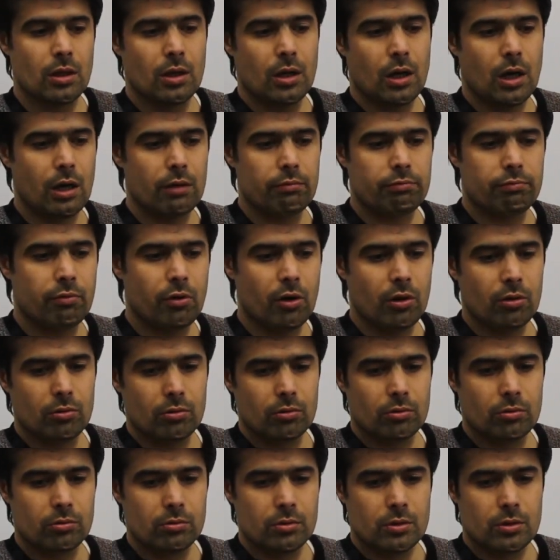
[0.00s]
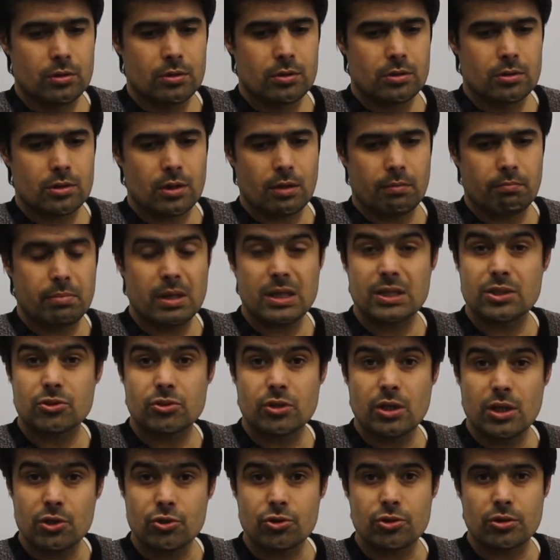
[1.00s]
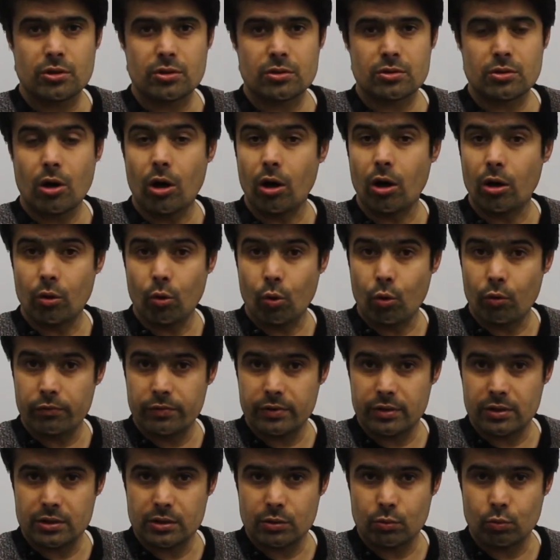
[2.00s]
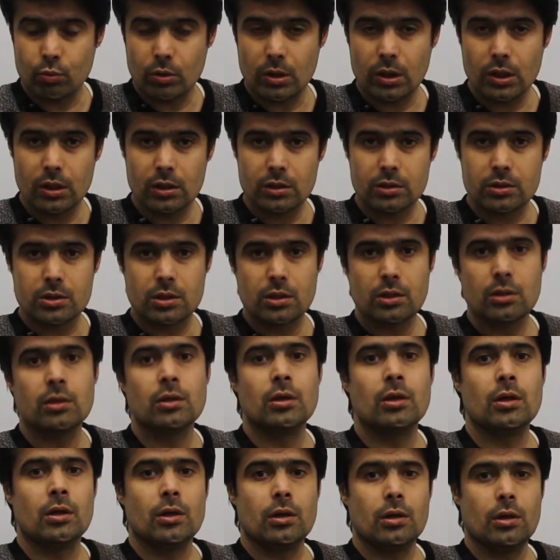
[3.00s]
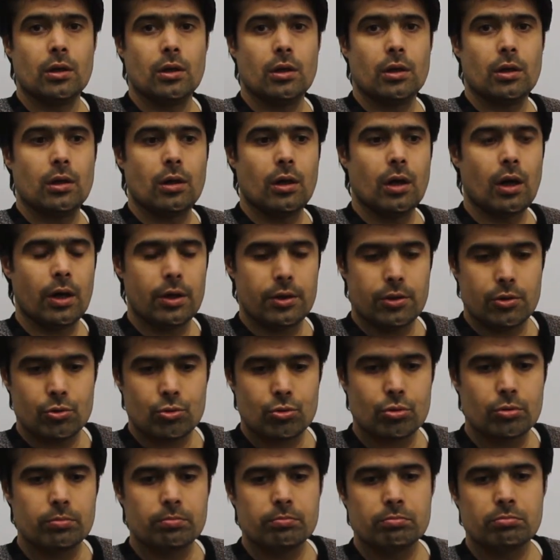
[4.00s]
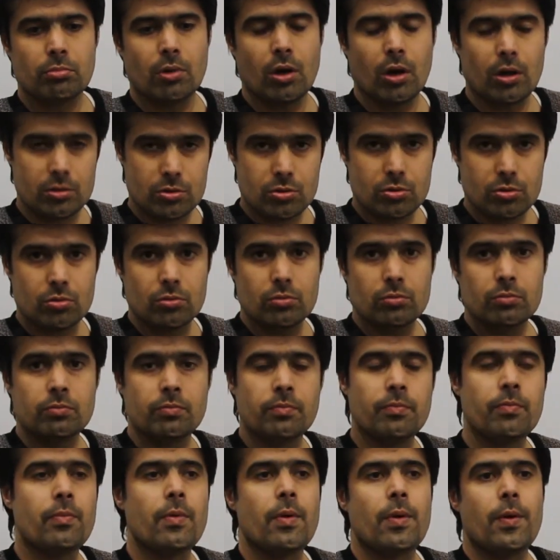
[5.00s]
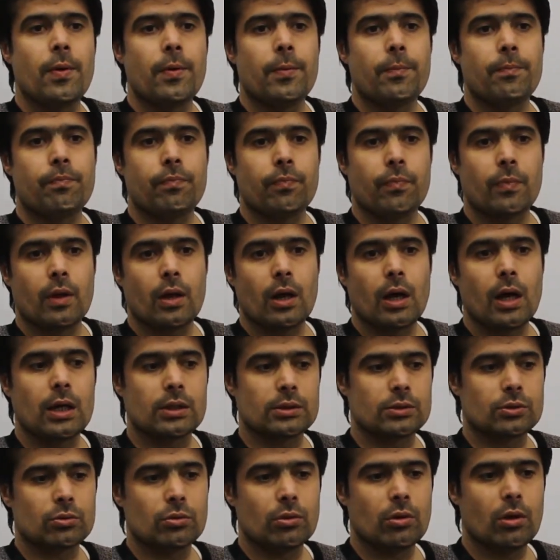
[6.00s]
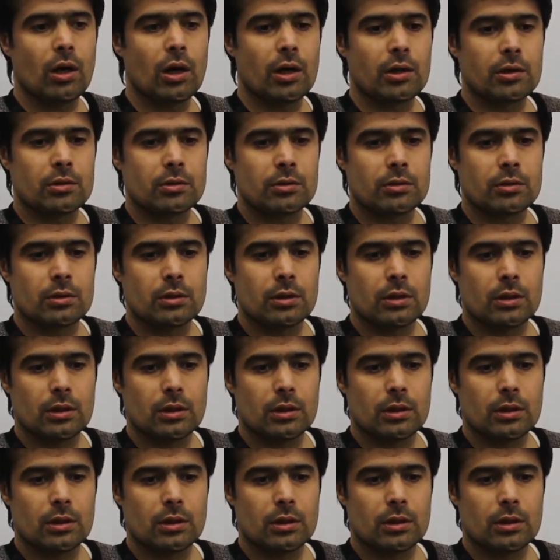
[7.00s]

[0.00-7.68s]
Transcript: I follow some best teachers all over the world on YouTube also, and so on.